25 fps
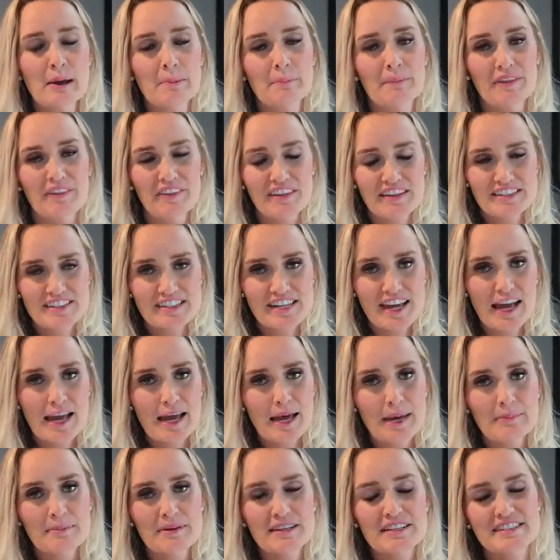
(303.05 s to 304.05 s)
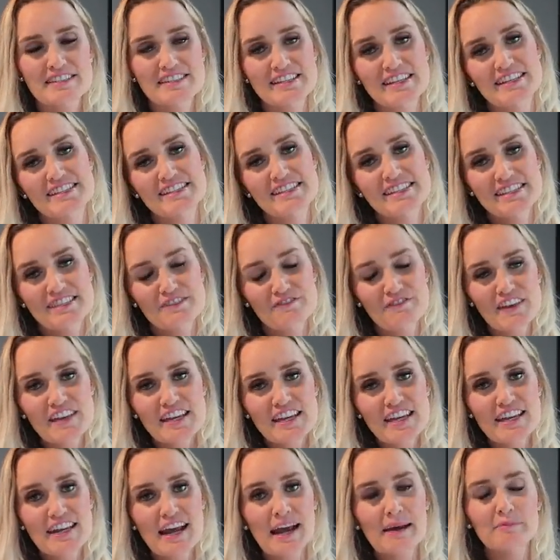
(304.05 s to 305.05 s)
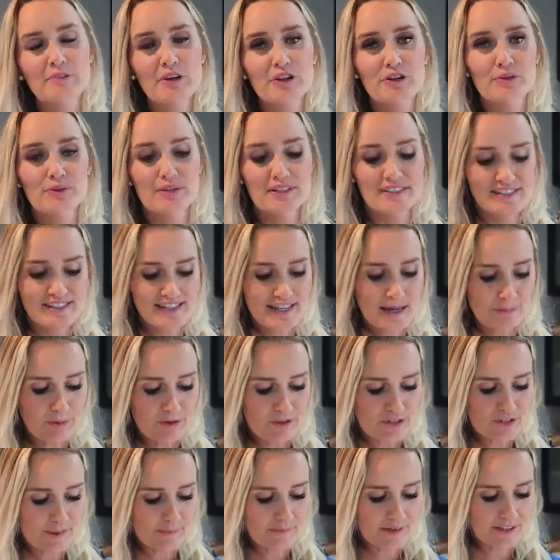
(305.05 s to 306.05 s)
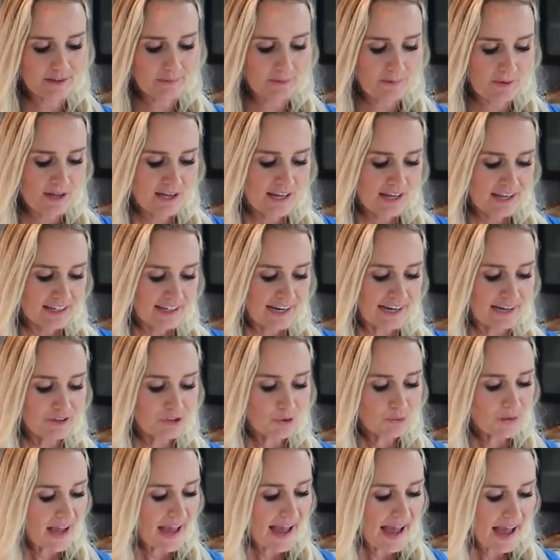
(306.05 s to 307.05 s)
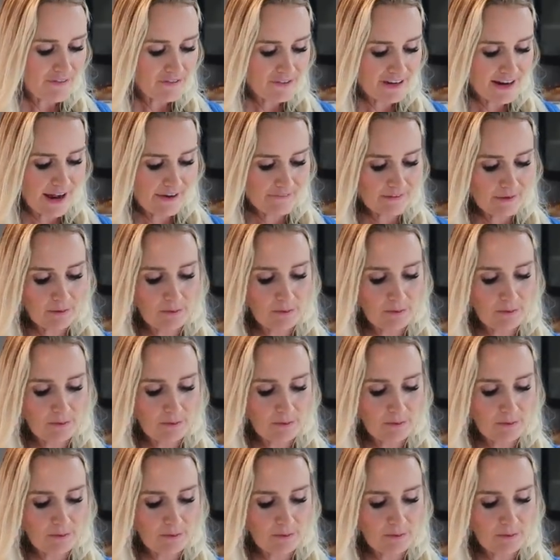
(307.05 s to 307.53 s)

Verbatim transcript: But this time, since he's vegan, I'm gonna do it separate, so I'm gonna I'm gonna do it half and half.